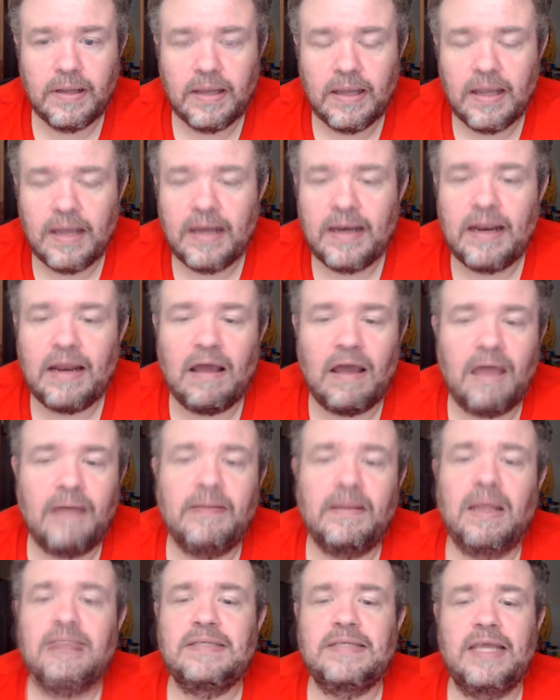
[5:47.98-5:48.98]
Now, I'm
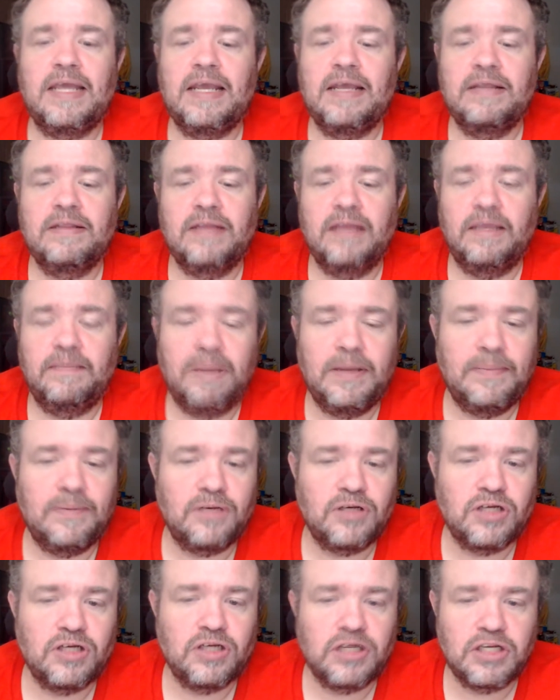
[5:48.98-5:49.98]
not saying that people
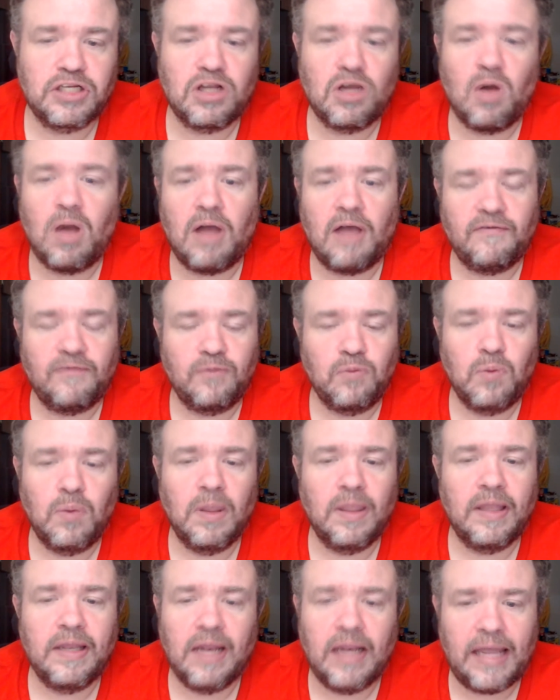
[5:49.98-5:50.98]
should just go off and
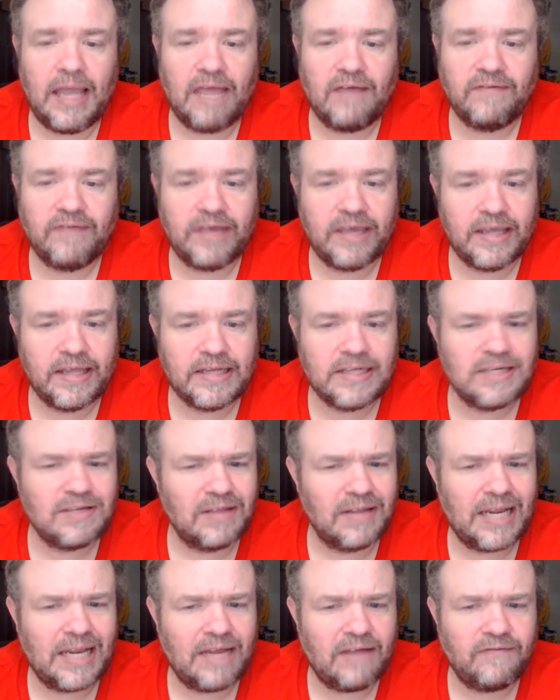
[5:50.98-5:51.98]
willy-nilly have kids so they
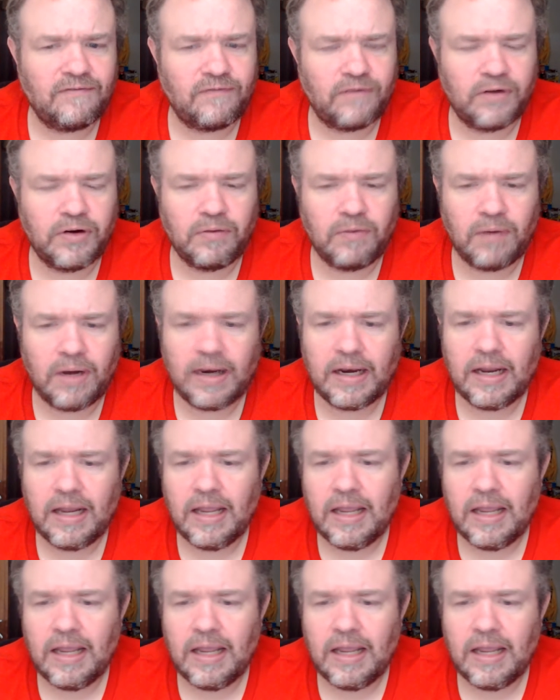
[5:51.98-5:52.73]
can have free rent.